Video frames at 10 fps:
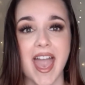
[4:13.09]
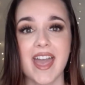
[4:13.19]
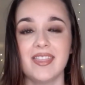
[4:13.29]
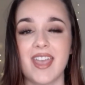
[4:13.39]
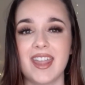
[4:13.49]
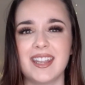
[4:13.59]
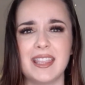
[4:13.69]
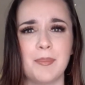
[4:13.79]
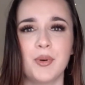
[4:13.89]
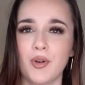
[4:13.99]
and then
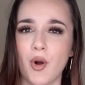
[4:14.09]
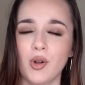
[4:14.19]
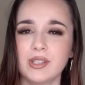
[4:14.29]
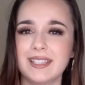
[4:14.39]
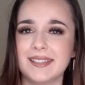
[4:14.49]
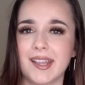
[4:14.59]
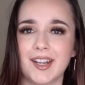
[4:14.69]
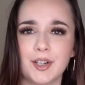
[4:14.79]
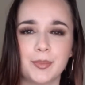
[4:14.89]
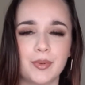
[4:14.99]
they put all these
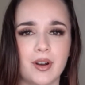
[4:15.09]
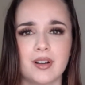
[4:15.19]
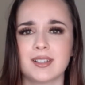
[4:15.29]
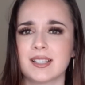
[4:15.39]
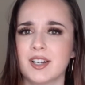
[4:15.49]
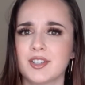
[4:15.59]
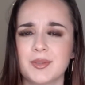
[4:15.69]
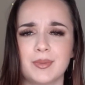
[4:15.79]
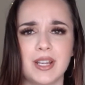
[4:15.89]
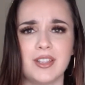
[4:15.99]
hair products,
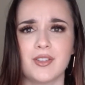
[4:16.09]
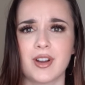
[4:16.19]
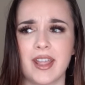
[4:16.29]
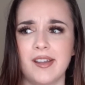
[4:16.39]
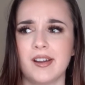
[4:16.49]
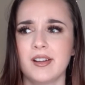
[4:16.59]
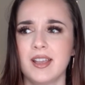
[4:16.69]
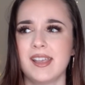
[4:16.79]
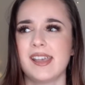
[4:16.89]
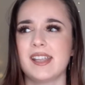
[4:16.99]
hairspray in your hair,
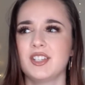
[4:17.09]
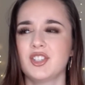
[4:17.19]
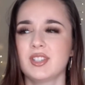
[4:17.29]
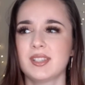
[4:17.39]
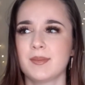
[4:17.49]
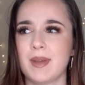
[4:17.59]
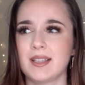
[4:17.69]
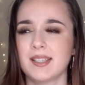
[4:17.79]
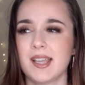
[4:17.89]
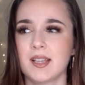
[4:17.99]
and it just
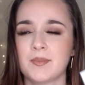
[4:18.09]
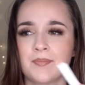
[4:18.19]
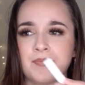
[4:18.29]
smells like,